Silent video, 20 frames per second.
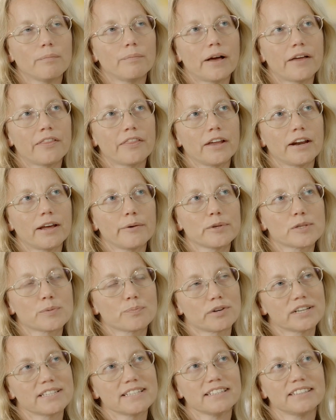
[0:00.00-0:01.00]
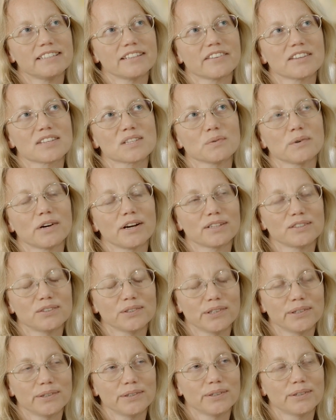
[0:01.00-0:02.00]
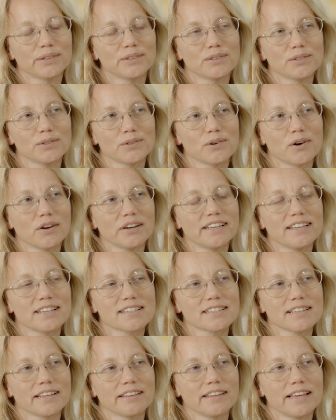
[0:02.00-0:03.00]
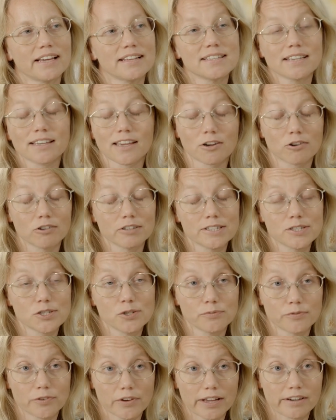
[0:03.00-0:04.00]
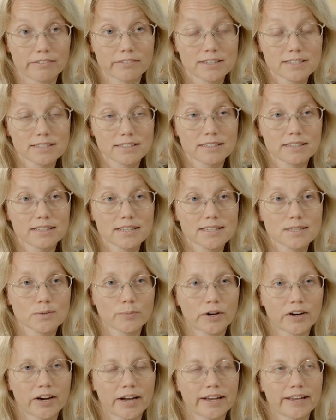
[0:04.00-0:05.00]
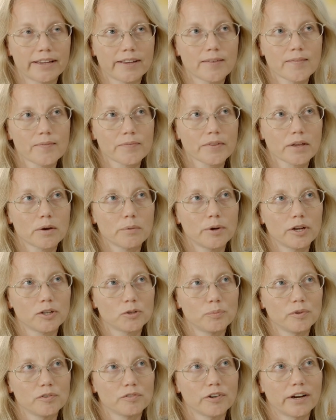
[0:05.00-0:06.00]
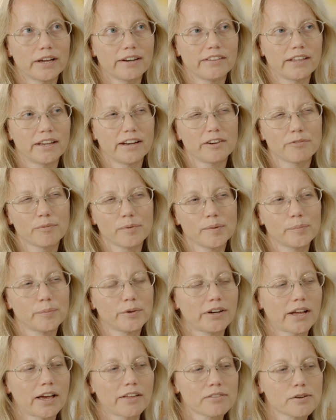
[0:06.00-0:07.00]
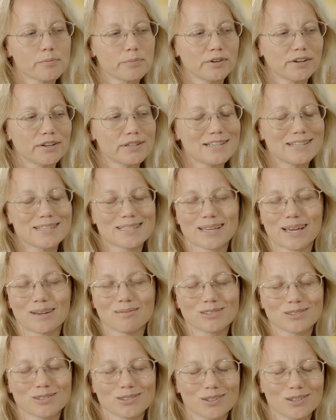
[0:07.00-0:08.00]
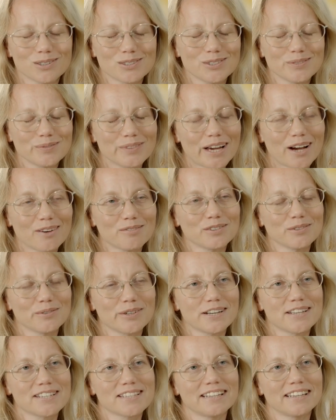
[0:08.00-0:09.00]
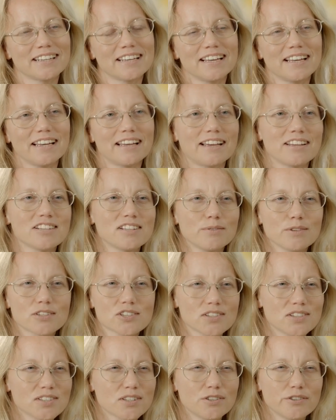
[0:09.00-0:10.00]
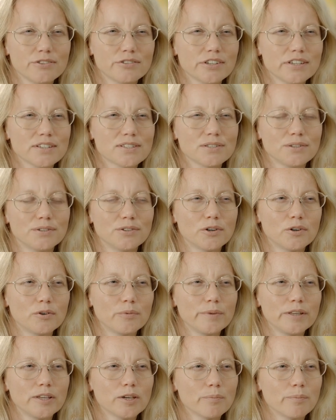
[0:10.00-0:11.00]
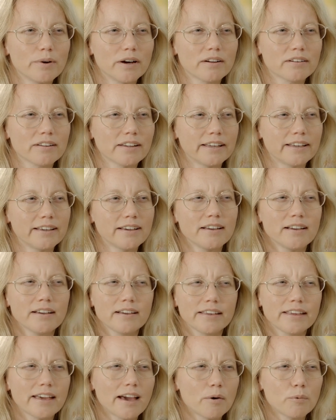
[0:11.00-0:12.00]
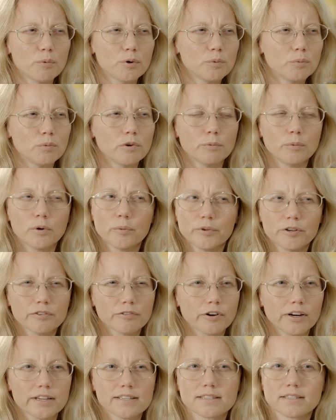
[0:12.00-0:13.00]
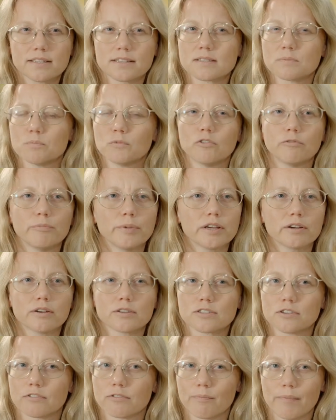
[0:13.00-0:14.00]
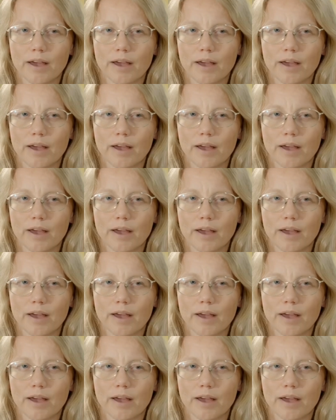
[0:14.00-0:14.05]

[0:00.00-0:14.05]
and then I was presenting this work to, to colleagues at the Helsinki Collegium for Advanced Studies, where I worked before. And then I remember an anthropologist came to talk to me afterwards, and, and she was just curious to know me about, like, yeah, would women, for instance, move because of